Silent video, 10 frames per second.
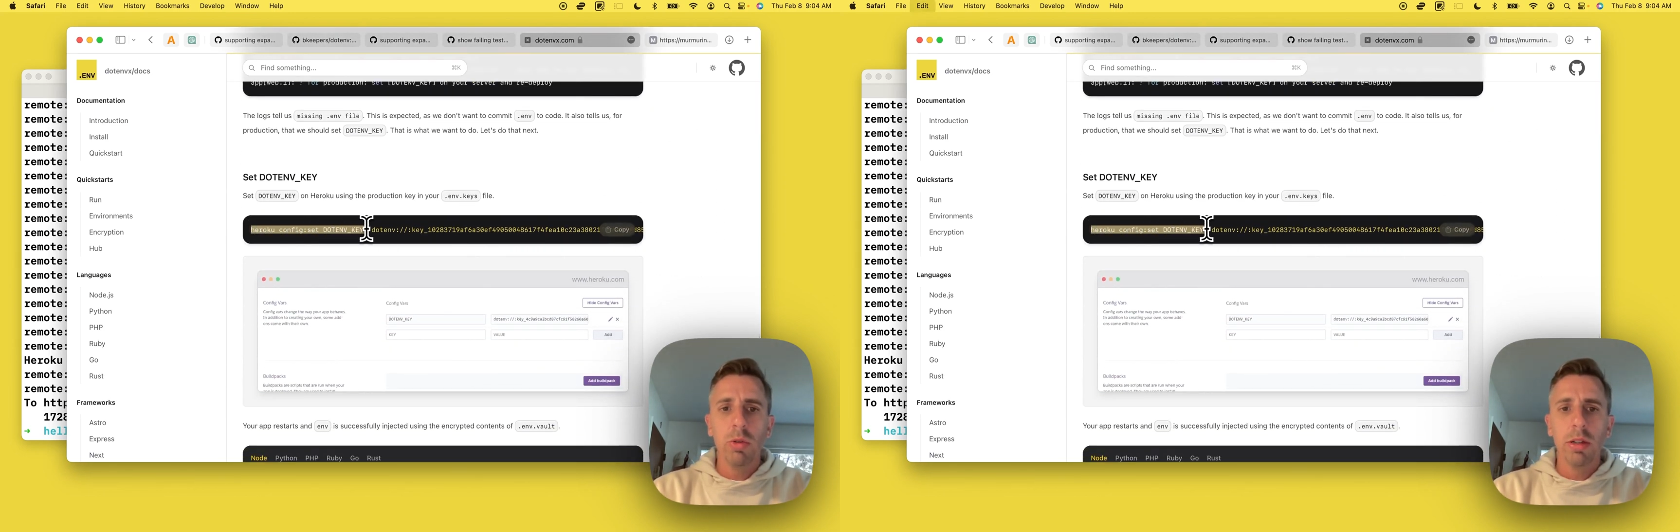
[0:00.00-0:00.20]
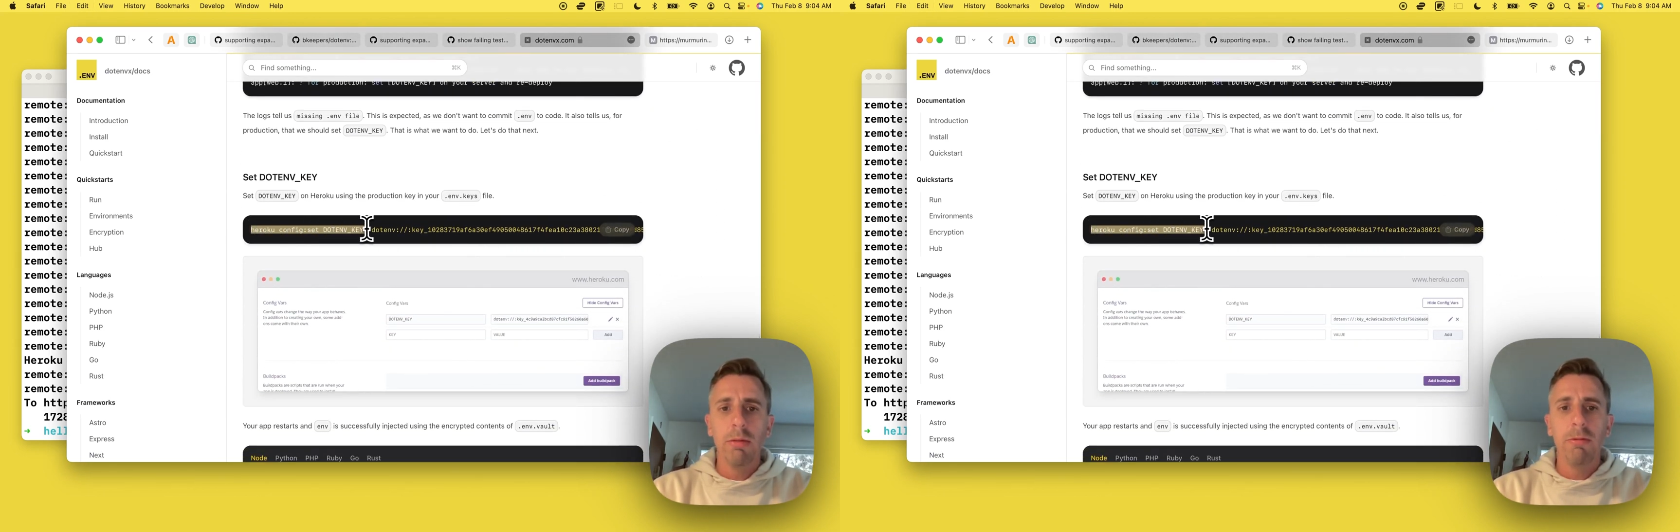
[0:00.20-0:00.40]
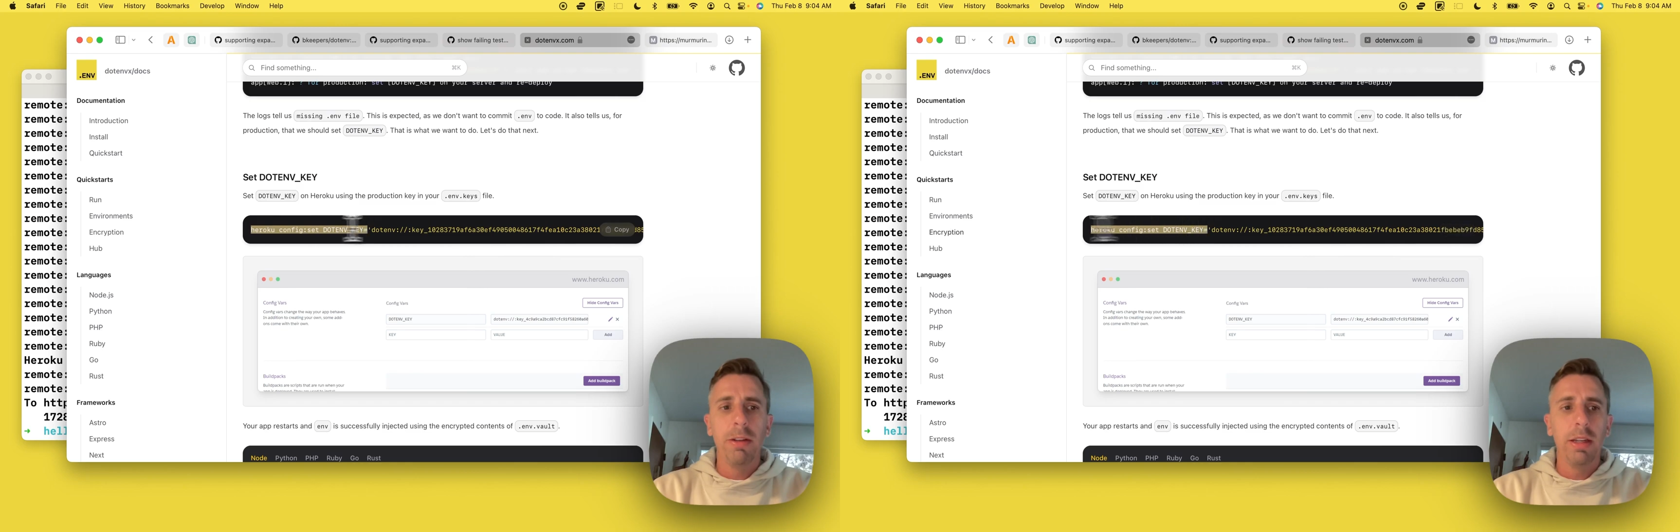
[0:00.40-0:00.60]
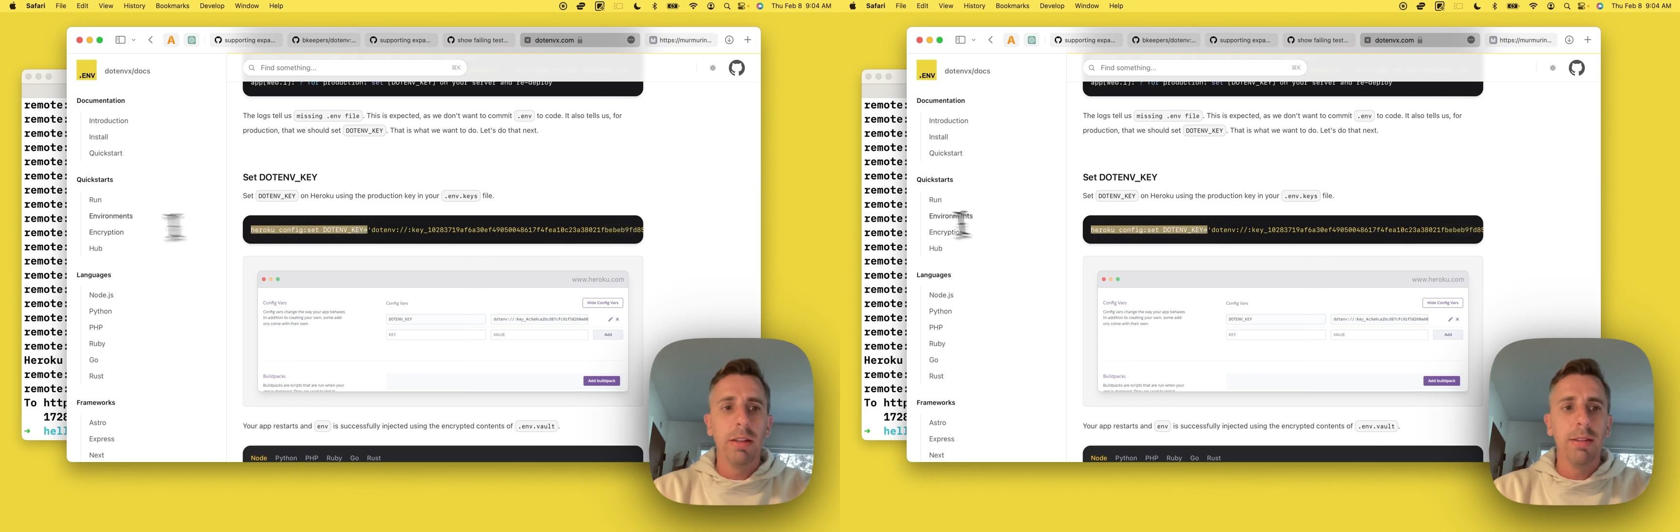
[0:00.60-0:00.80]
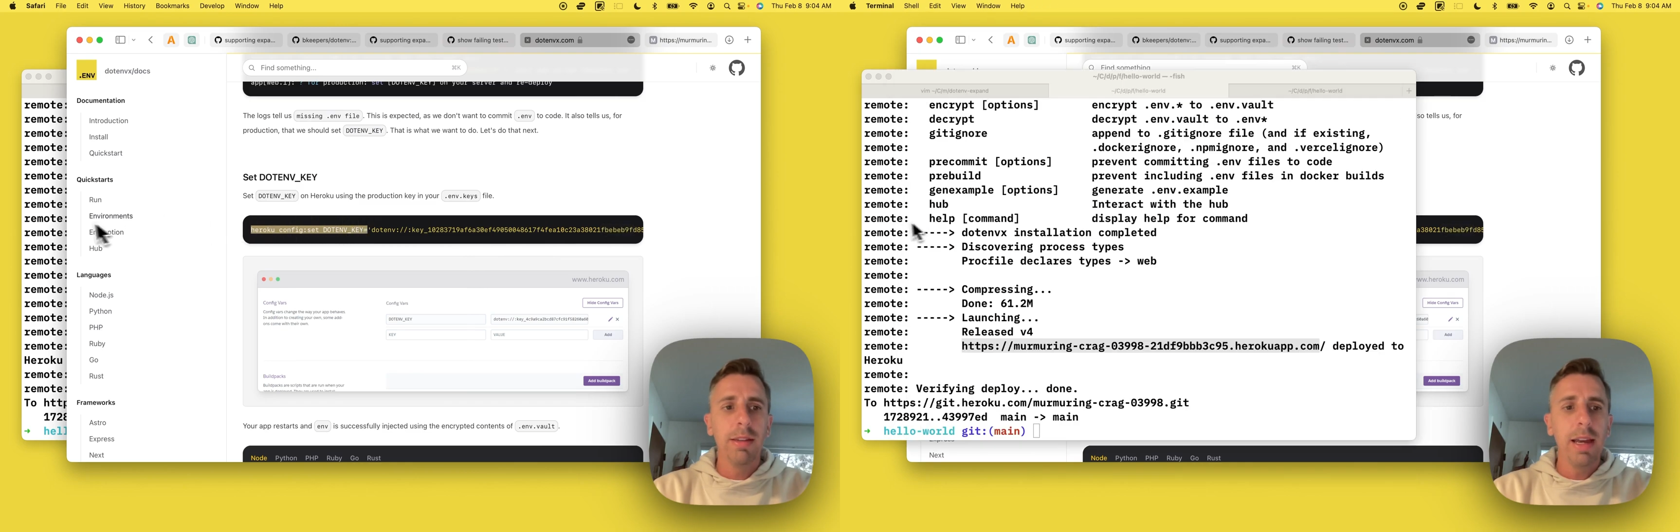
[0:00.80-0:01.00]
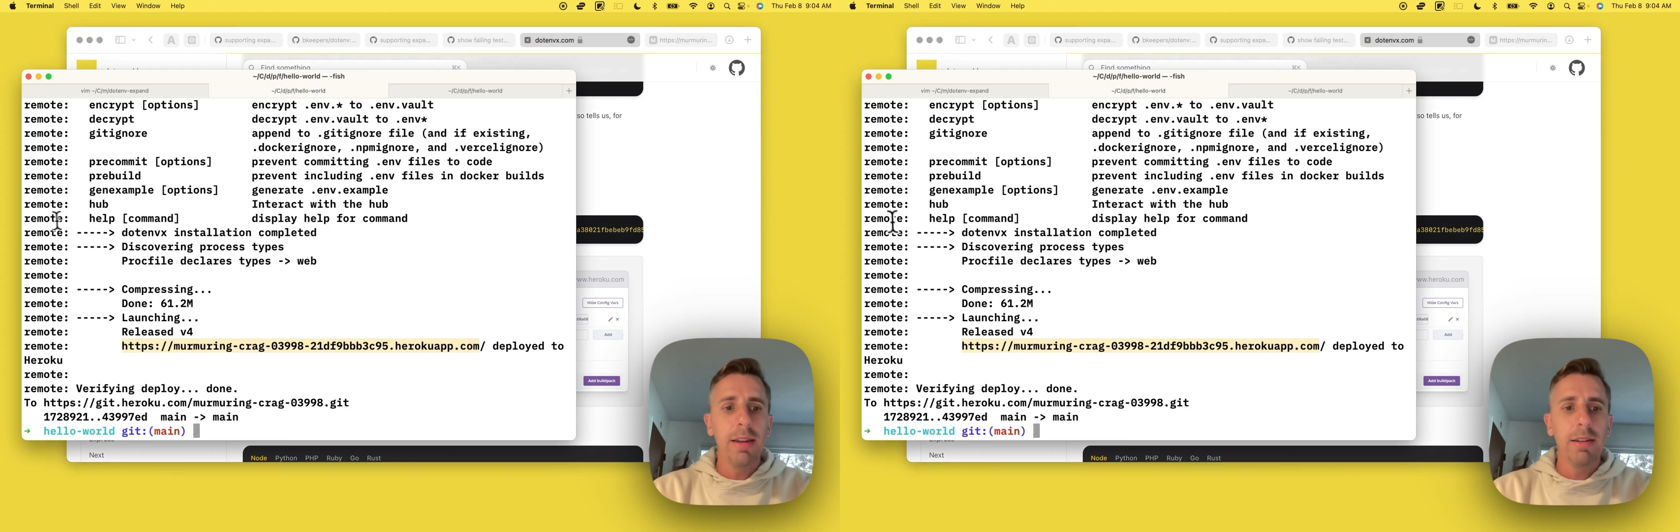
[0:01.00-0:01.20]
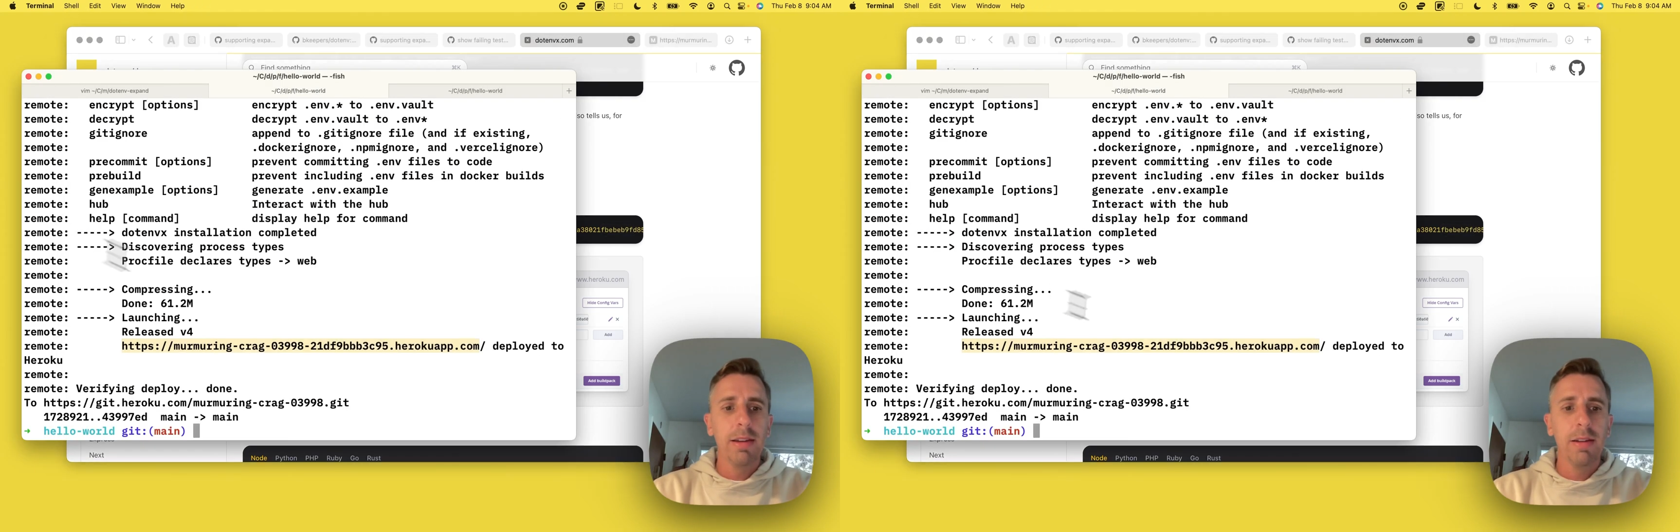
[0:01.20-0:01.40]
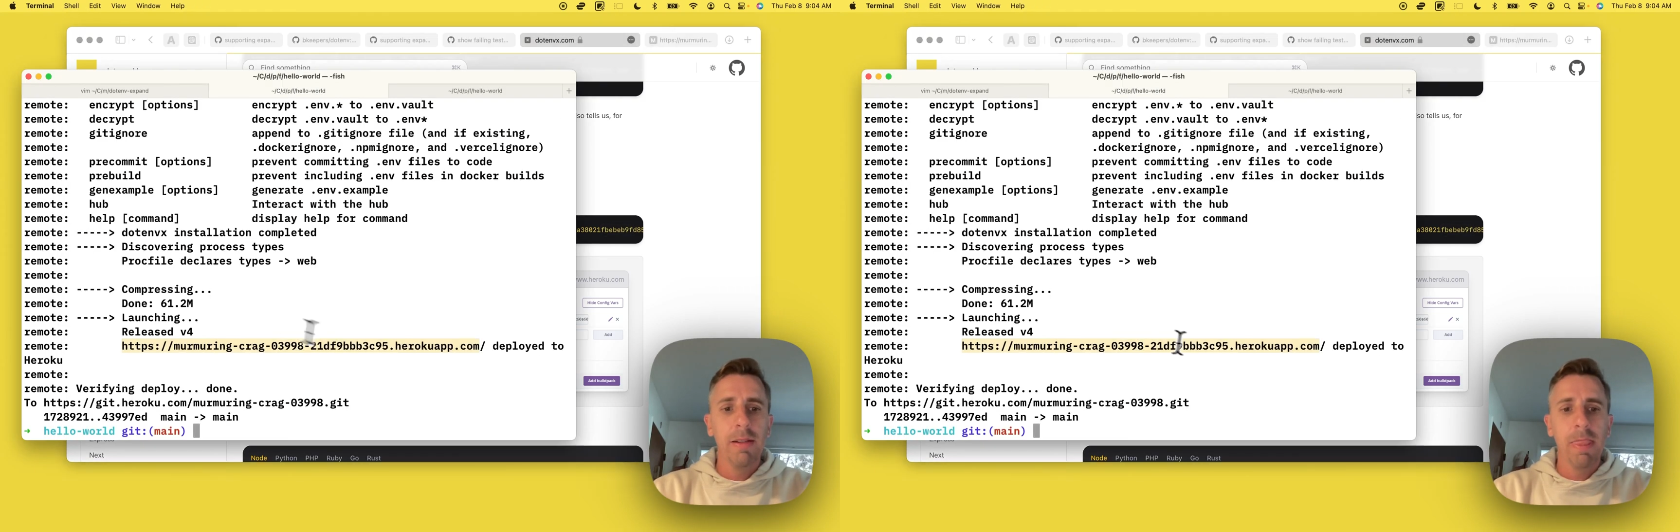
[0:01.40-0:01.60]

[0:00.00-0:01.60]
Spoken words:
config set.